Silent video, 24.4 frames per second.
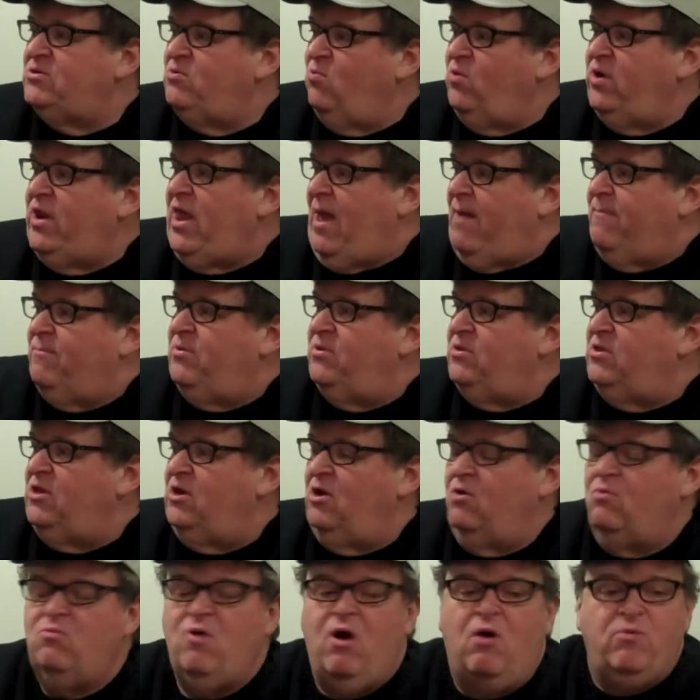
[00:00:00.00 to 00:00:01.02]
What happened,
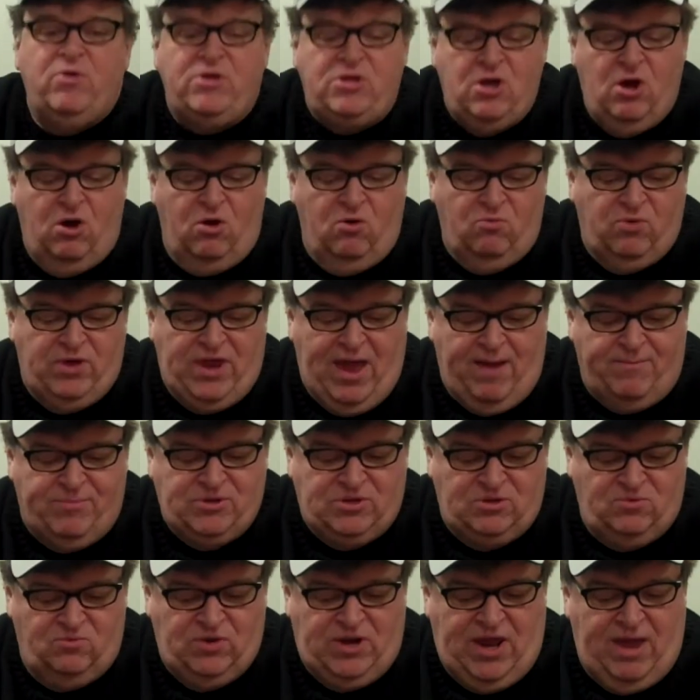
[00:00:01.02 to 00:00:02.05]
well, we know what
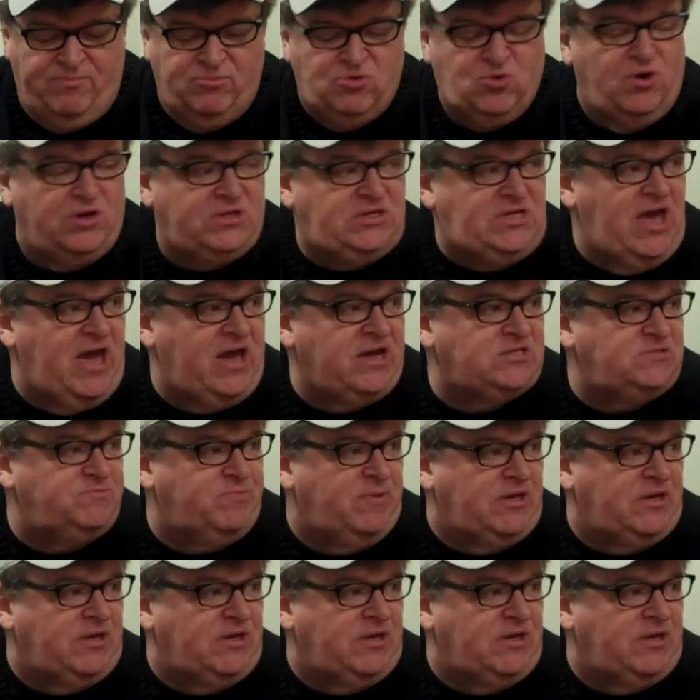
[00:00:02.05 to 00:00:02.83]
happened to our tax